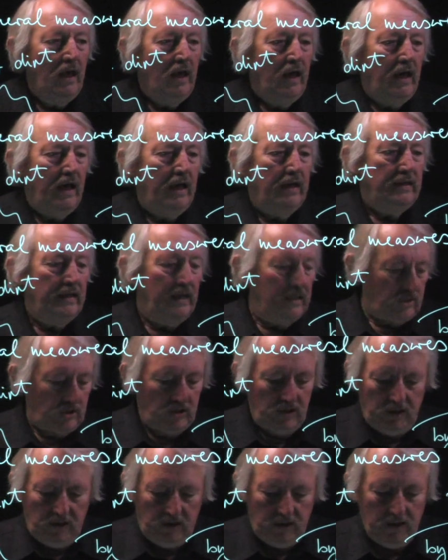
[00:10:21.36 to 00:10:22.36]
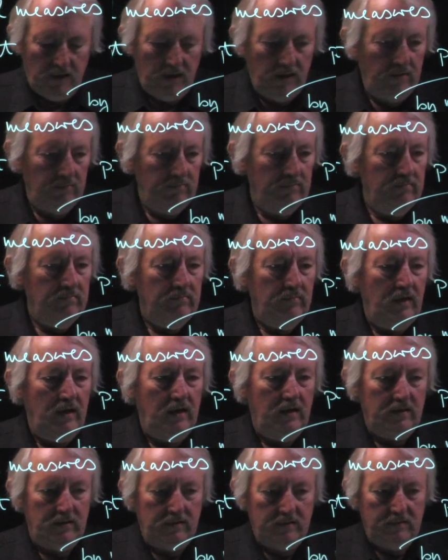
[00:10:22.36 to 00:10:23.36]
And actually,
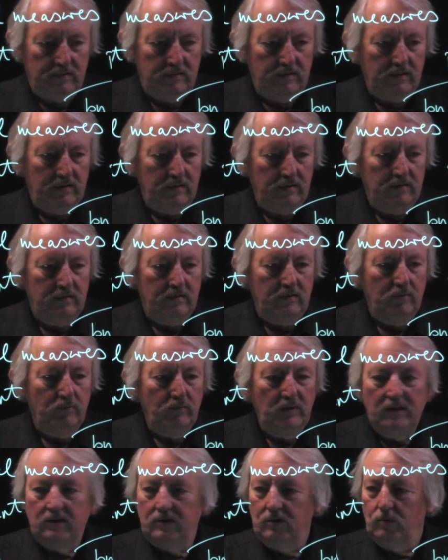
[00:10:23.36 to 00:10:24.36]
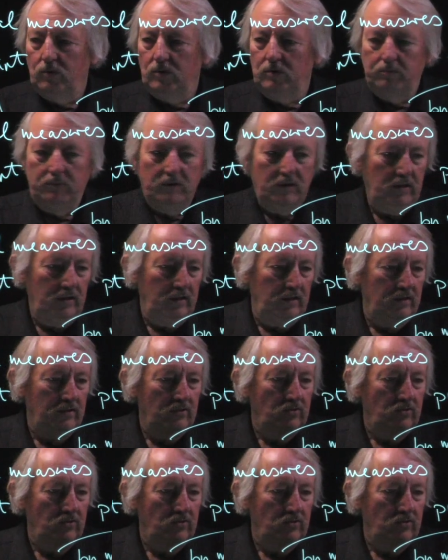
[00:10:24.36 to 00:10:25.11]
the meter would be